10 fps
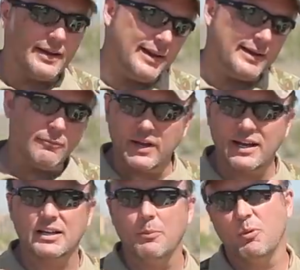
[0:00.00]
Uh, we
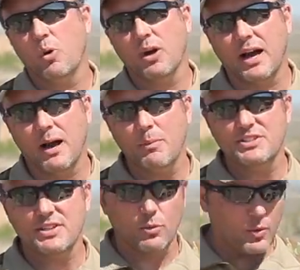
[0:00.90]
had a couple more
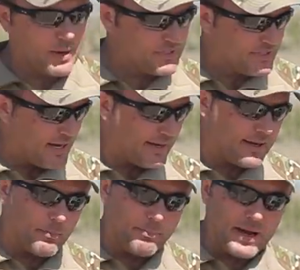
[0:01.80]
comments on the website
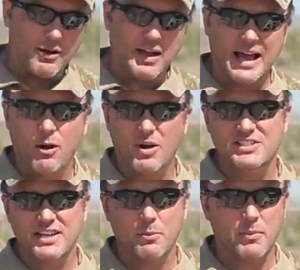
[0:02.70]
about how I
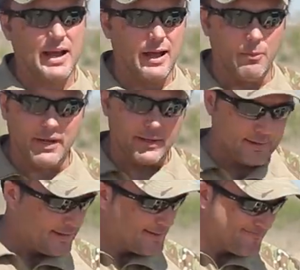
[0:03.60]
set up my helmet.
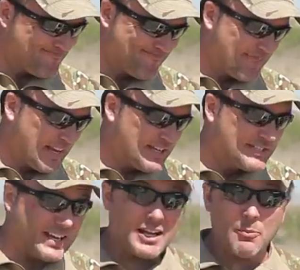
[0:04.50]

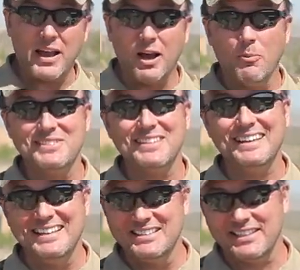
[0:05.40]
Setting up a helmet's
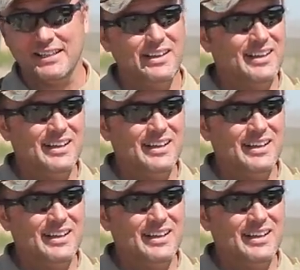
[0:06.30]
easy.